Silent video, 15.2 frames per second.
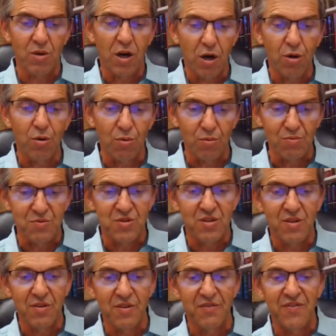
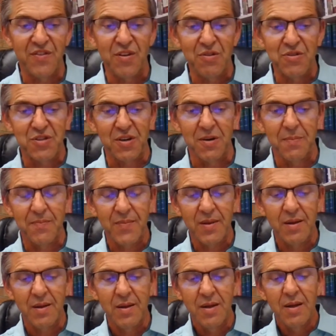holds the future.
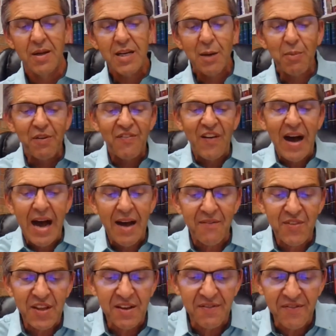Number
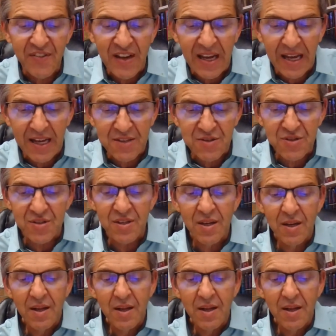5, the events